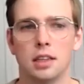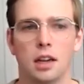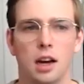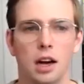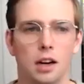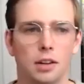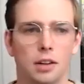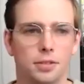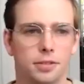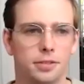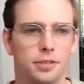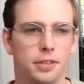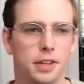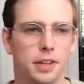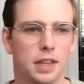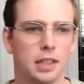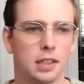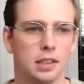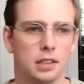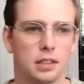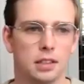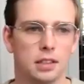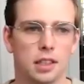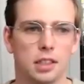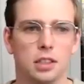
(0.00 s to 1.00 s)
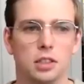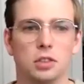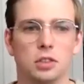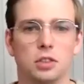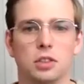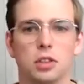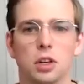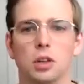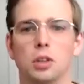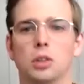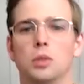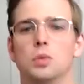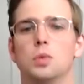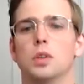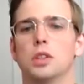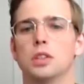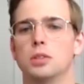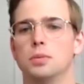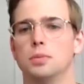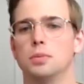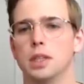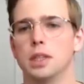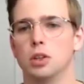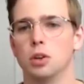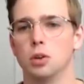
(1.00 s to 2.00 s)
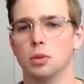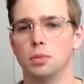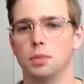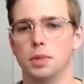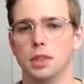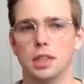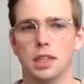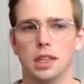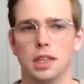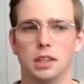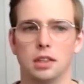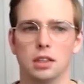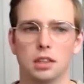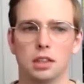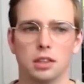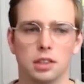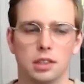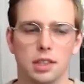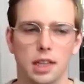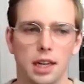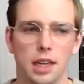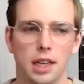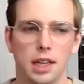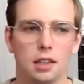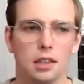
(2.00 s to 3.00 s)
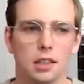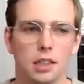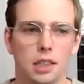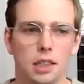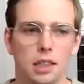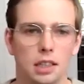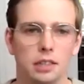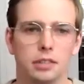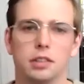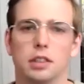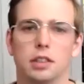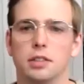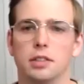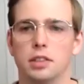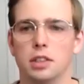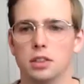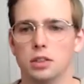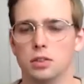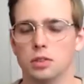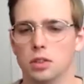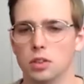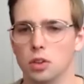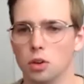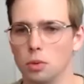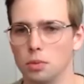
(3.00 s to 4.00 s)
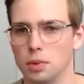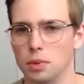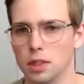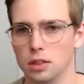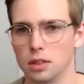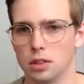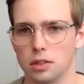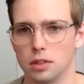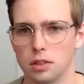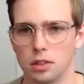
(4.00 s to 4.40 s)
of things that you don't want to be copied in the container, even if you do a copy